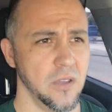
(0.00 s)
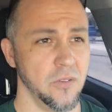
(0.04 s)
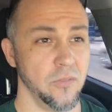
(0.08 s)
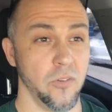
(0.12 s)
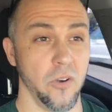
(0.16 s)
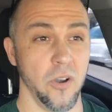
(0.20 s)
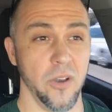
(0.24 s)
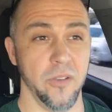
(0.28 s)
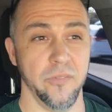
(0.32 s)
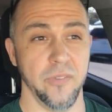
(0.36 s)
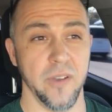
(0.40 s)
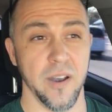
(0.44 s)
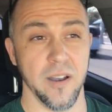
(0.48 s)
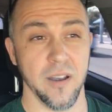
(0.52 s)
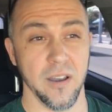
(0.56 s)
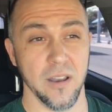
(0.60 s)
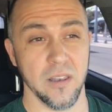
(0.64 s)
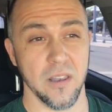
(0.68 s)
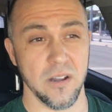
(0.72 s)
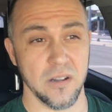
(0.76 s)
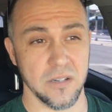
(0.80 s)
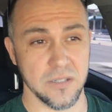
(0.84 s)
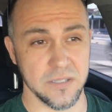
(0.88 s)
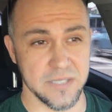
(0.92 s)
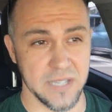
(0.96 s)
for a very
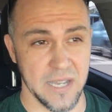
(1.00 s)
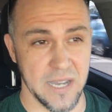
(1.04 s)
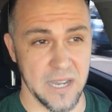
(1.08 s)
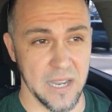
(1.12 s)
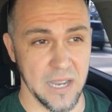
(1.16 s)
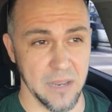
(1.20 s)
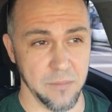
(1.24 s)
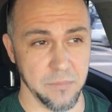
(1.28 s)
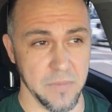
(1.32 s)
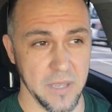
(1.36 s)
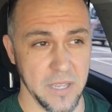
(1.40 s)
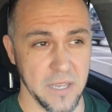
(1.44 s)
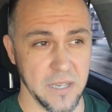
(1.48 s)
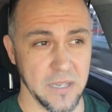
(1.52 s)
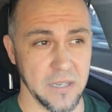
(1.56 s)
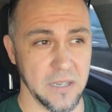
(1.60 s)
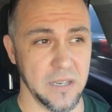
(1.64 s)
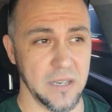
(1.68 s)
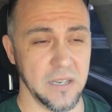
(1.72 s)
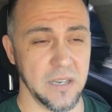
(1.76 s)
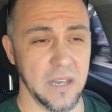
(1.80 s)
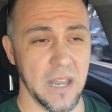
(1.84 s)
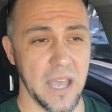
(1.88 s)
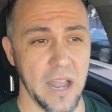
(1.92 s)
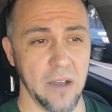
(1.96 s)
long time,
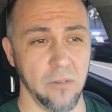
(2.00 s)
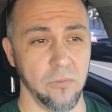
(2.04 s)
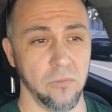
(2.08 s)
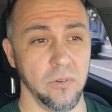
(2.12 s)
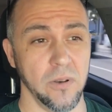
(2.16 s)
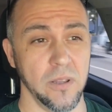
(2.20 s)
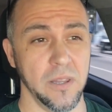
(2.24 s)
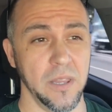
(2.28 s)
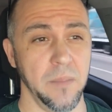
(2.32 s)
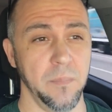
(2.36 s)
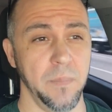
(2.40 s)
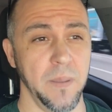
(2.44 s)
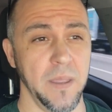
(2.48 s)
and not really